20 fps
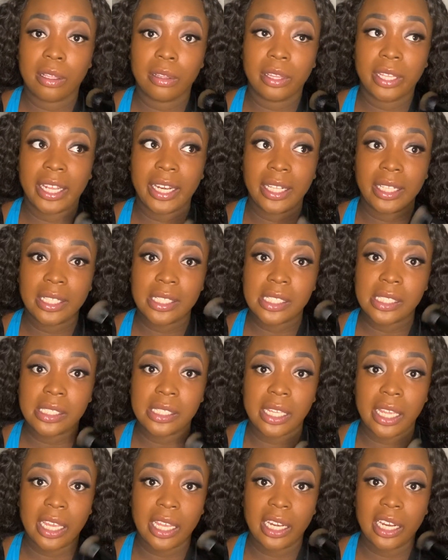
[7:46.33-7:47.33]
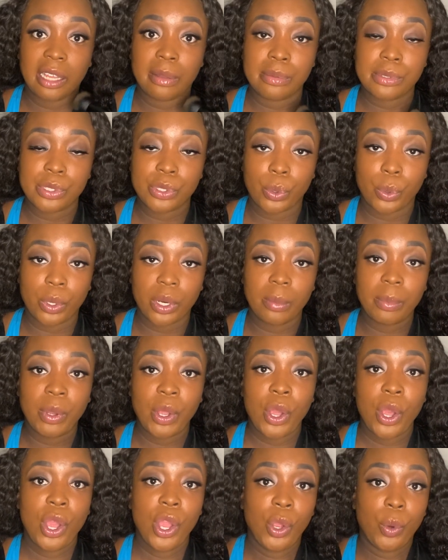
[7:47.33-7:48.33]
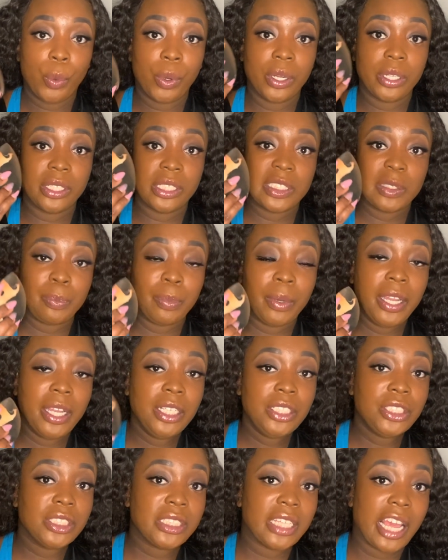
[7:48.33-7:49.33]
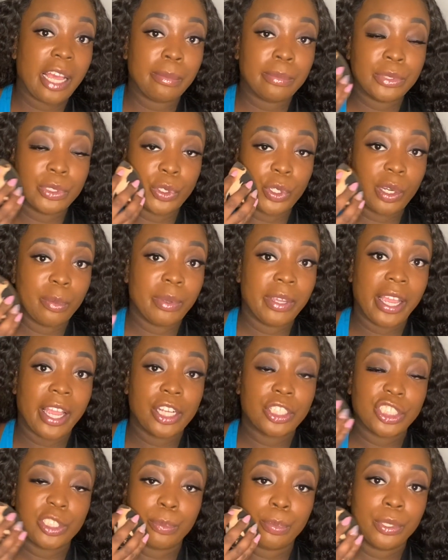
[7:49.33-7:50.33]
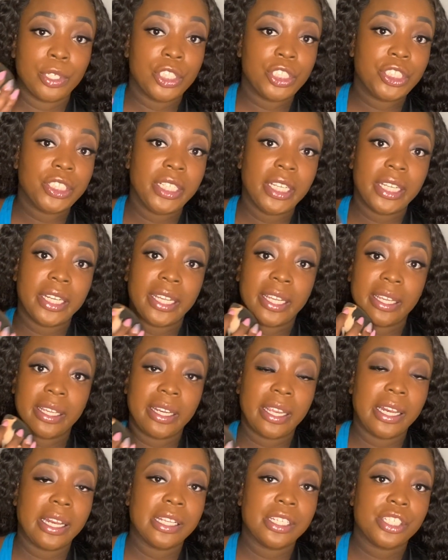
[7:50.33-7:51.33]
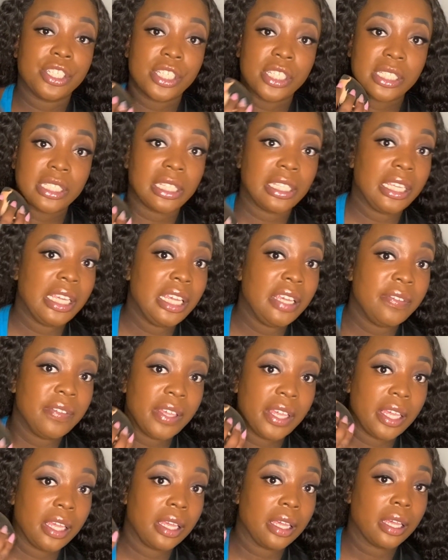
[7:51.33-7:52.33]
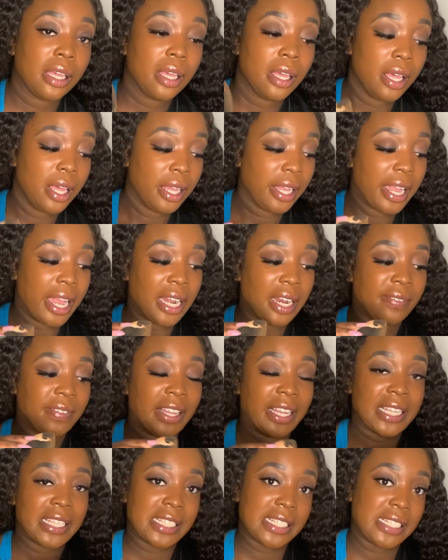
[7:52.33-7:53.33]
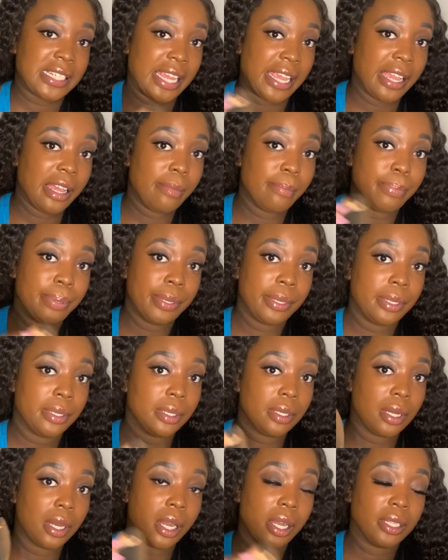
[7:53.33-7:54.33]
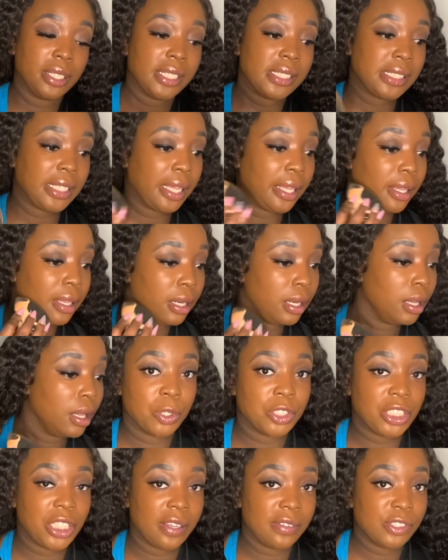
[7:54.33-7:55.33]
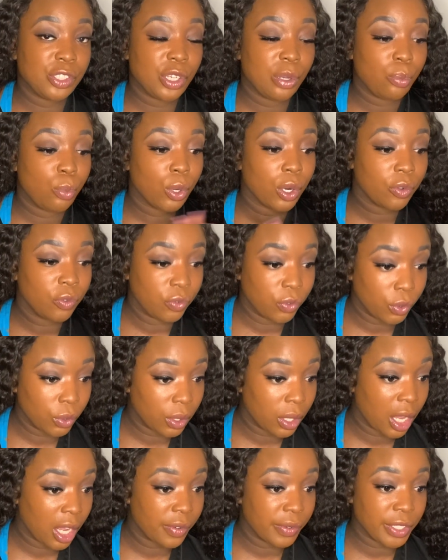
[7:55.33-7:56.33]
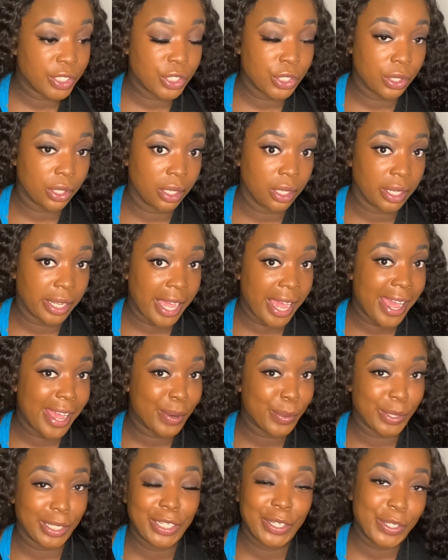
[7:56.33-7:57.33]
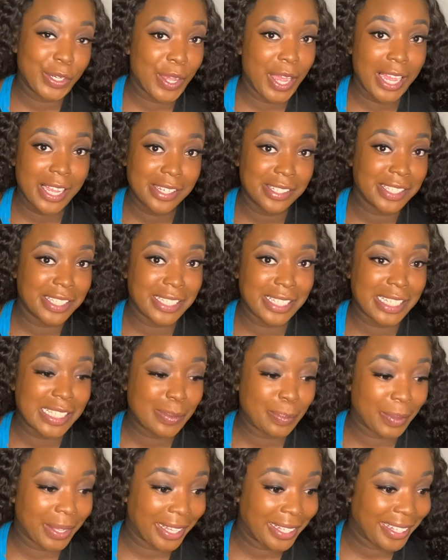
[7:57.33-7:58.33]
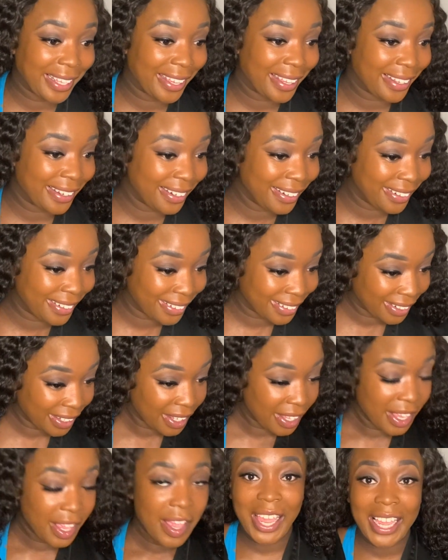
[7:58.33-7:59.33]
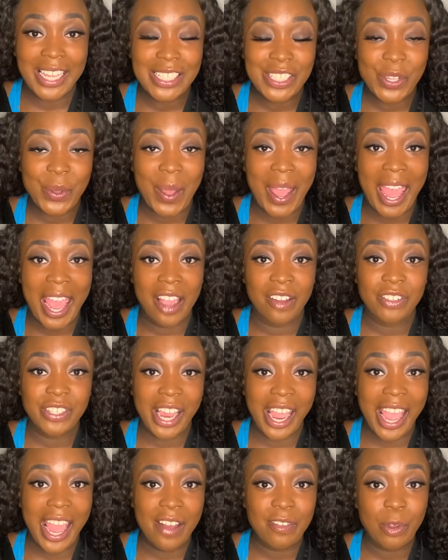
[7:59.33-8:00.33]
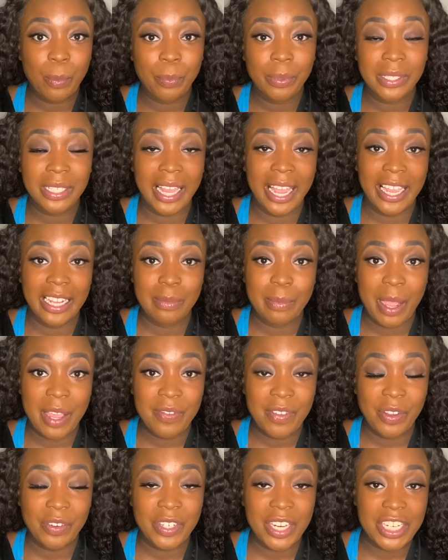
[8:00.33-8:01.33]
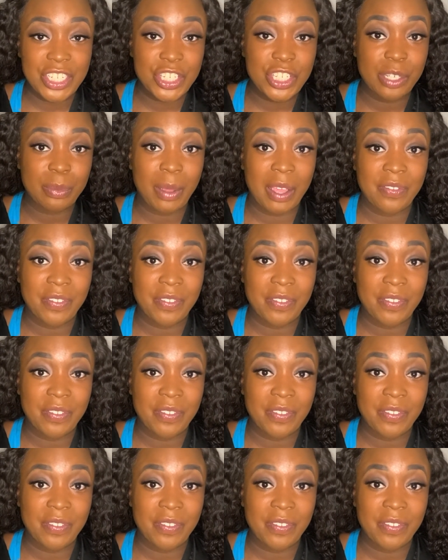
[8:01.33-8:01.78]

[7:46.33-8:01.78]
letting the skin absorb, where the sponge is absorbing as you're pushing it in, and it's just leaving kind of like a stamp on the skin, which gives you a more full coverage look. I really don't know how else to explain that. Okay, so after I have applied my foundation to my